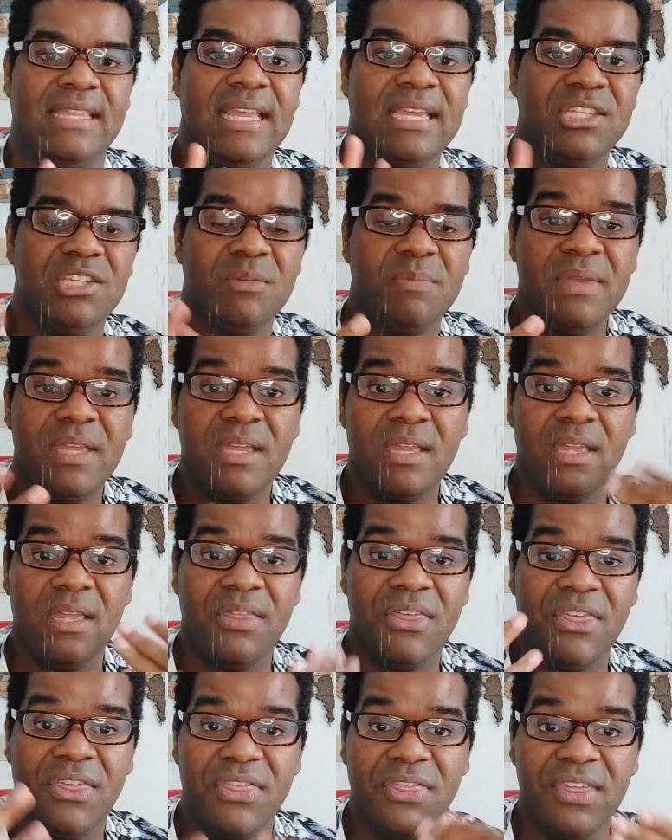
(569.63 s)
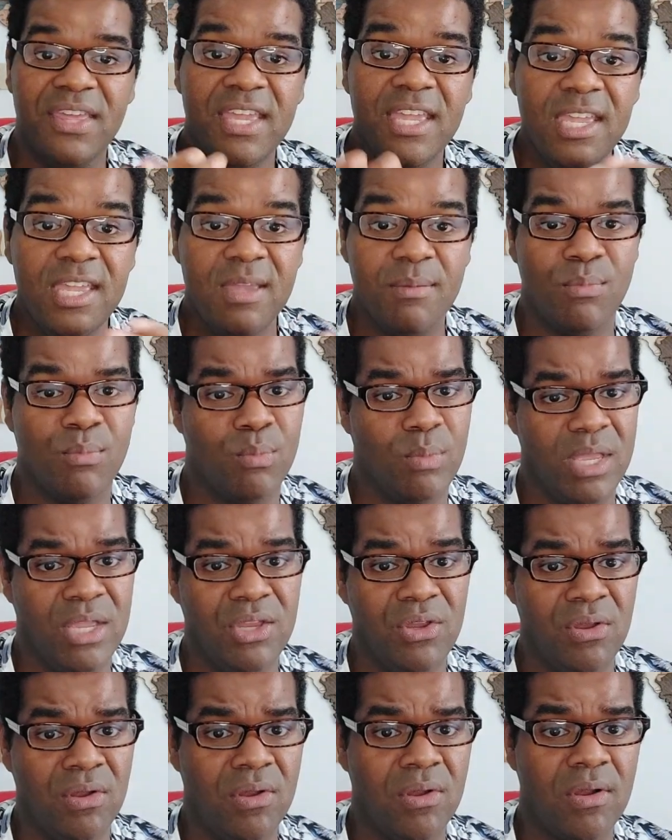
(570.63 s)
That should be a theme
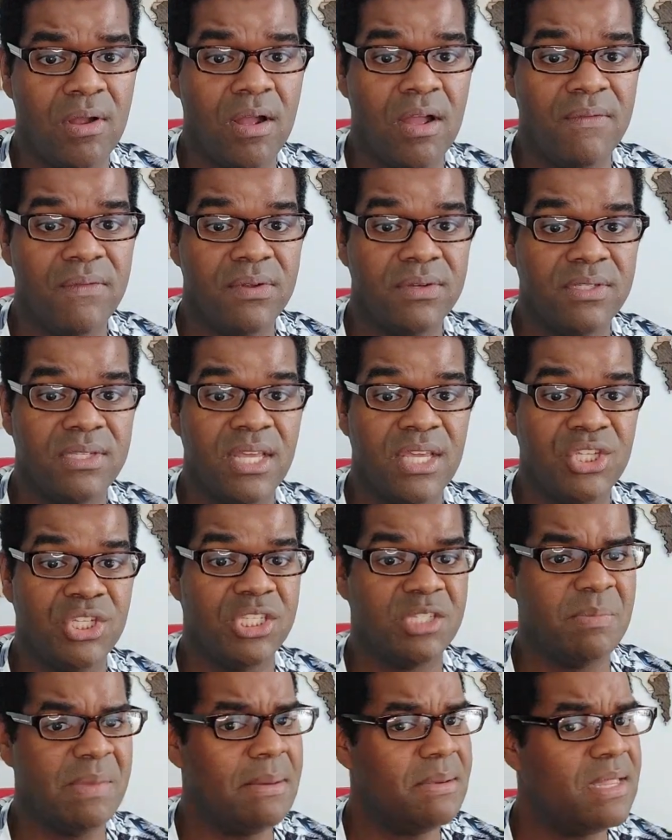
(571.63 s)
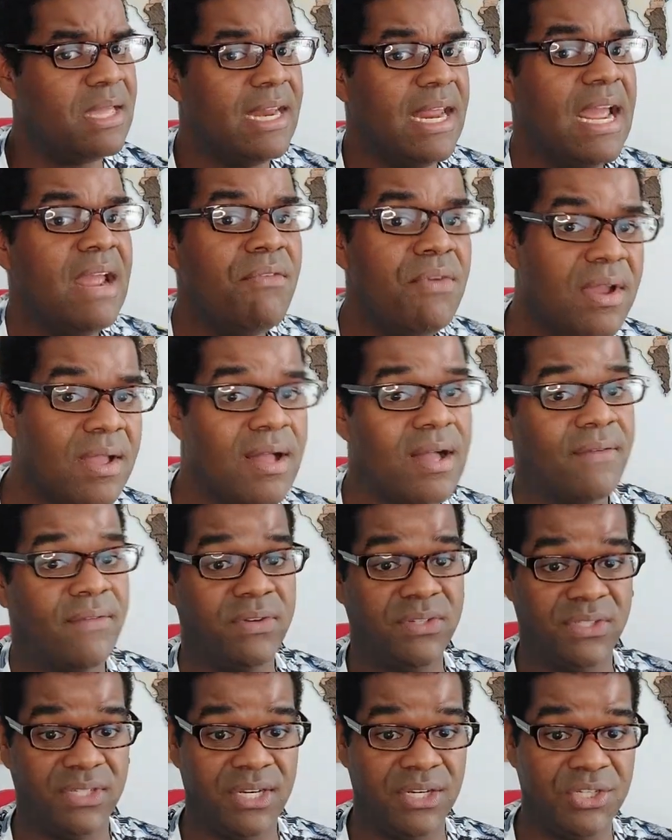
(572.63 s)
in your conversations. Maybe not every
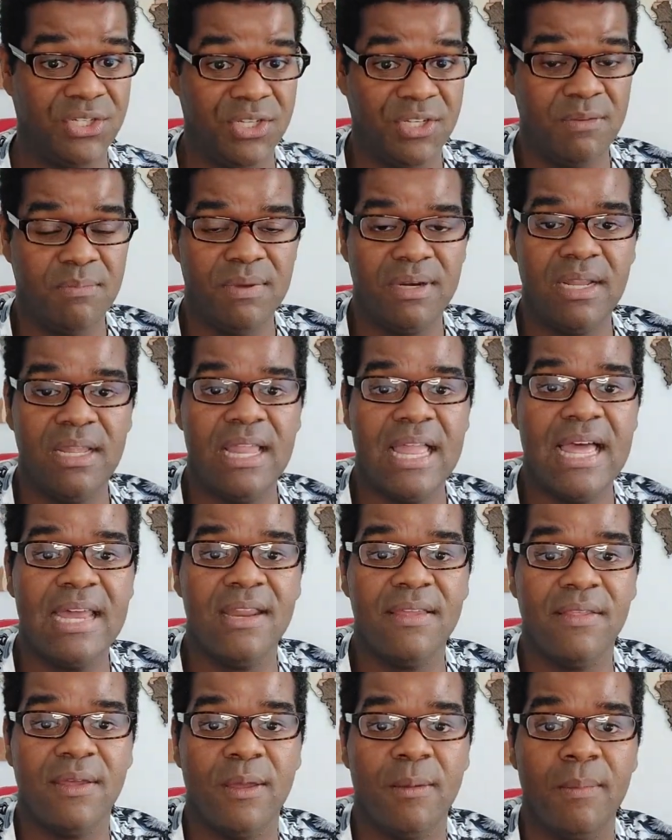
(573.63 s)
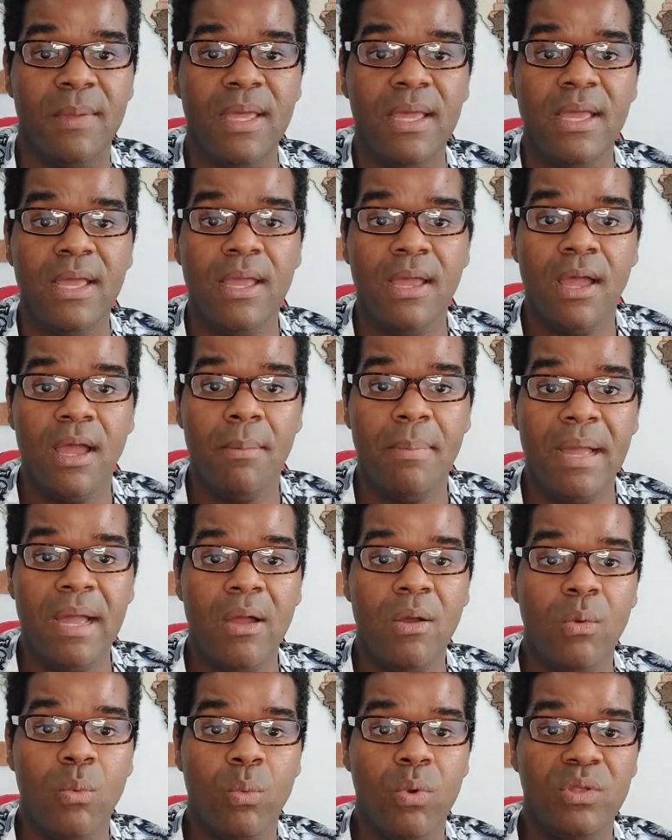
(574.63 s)
conversation, but a lot of them,
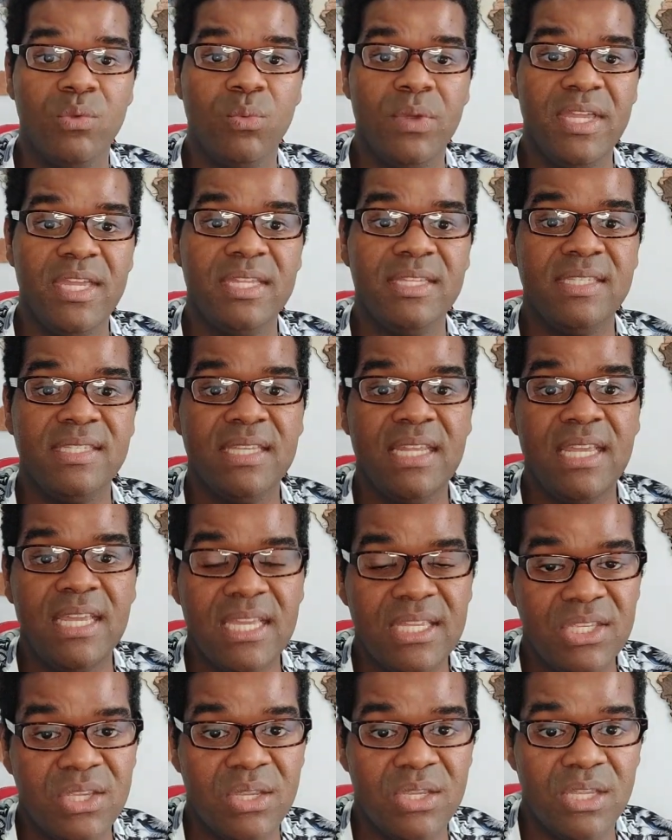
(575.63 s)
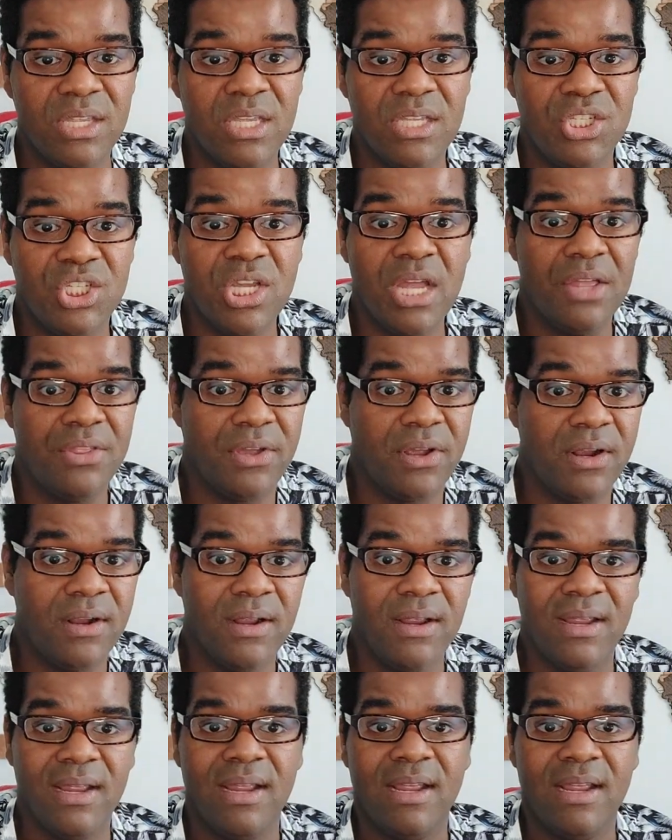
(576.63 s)
about when we can see each other.